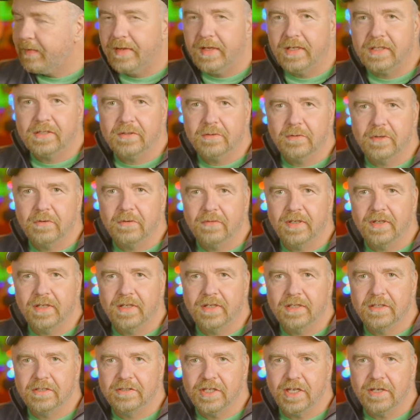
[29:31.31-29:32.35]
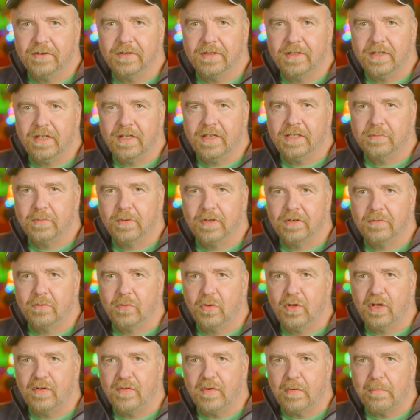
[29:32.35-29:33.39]
Let's do a really degenerate case. We're gonna
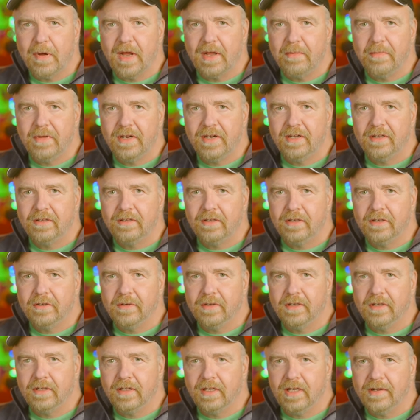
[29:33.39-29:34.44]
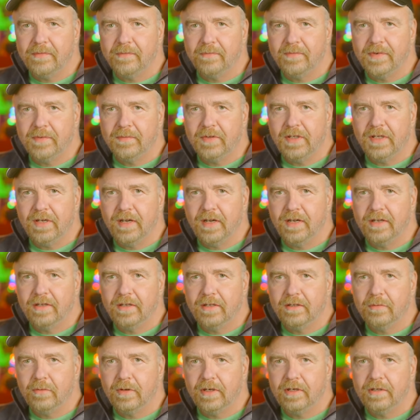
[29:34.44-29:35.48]
roll over by minute going 11.59 to
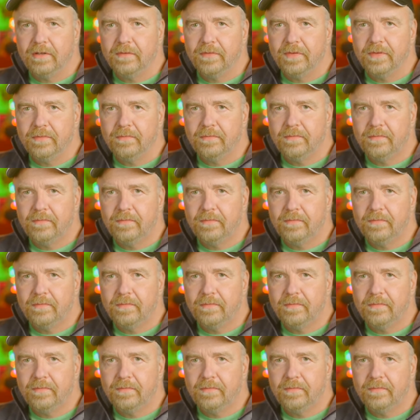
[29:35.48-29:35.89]
12.